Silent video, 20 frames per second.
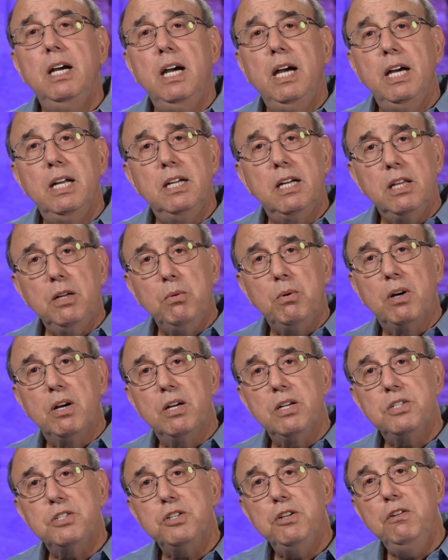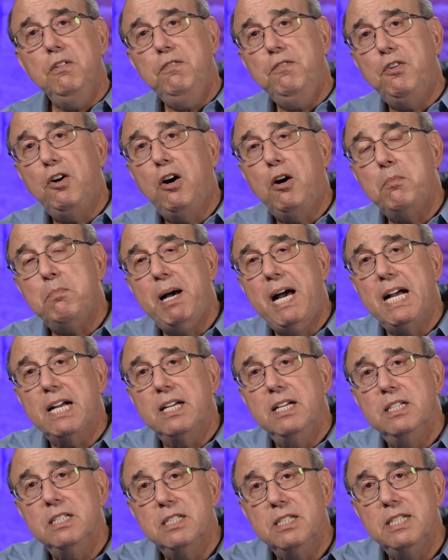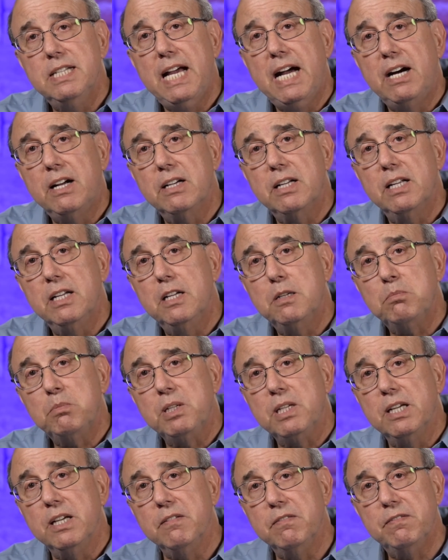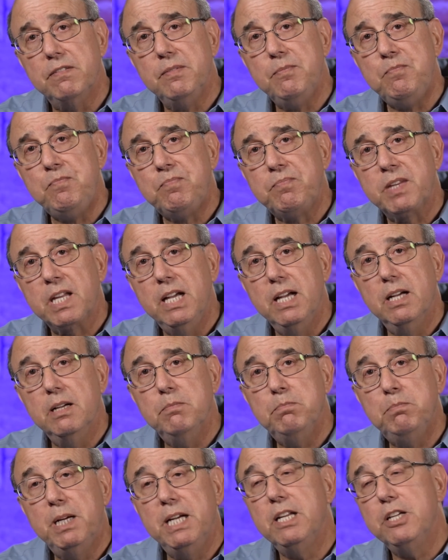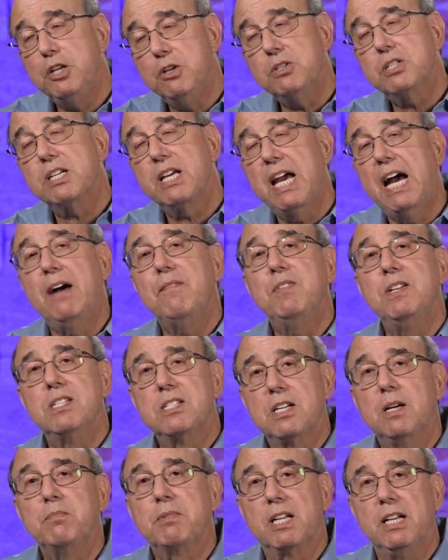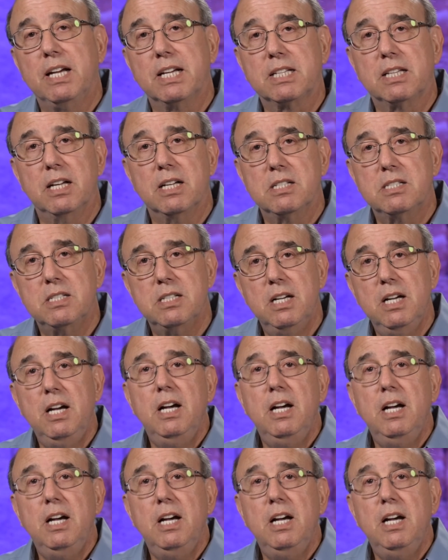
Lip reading: In other words, you fall back into doubt and unbelief. But it usually happens something like this.